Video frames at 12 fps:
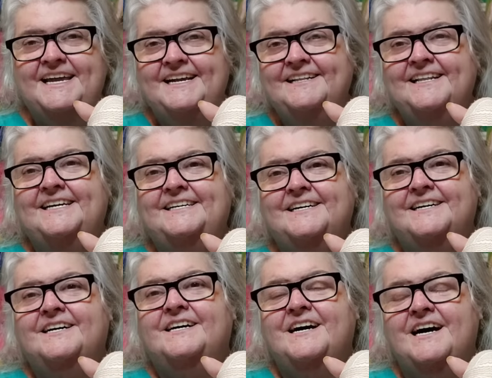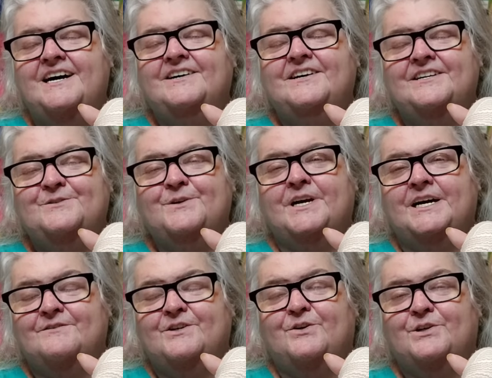healing. Uh, that's what I
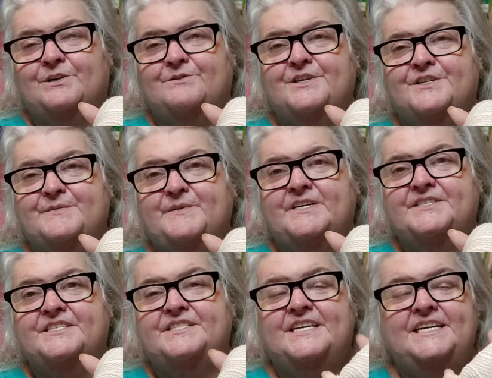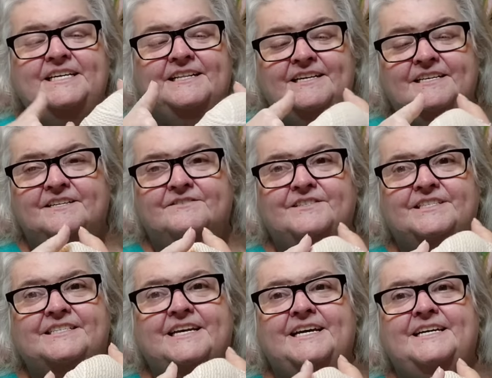have going on this month, this healing of
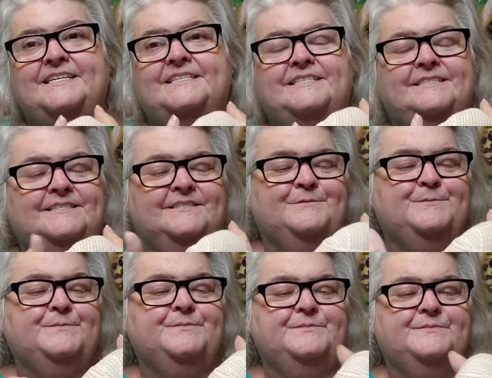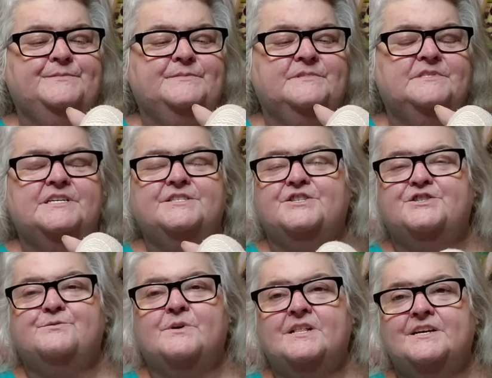this hand, letting the
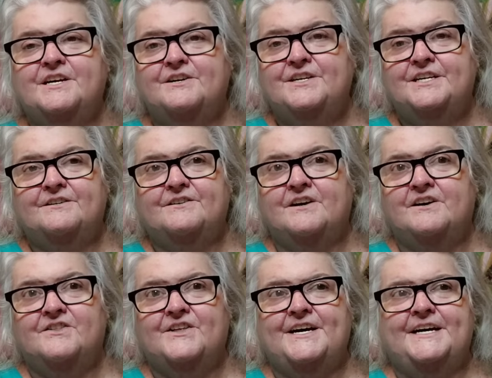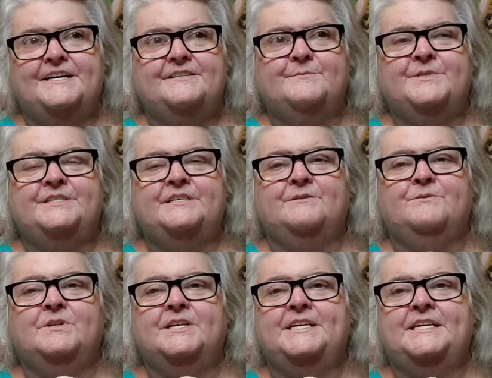swelling go down and all that. I mean, I
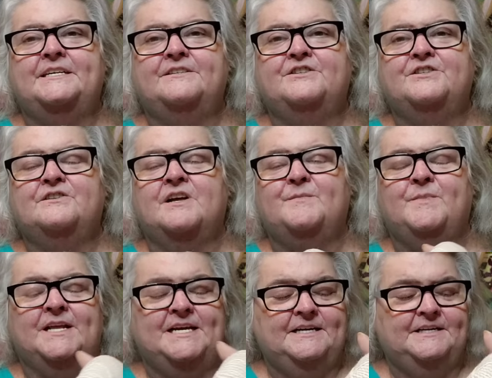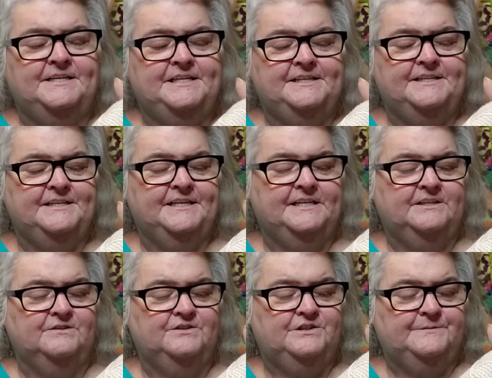really can't just like plan anything
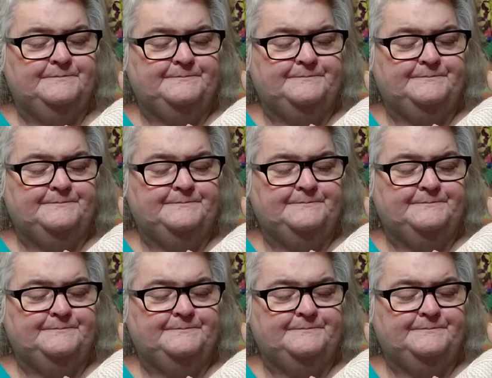else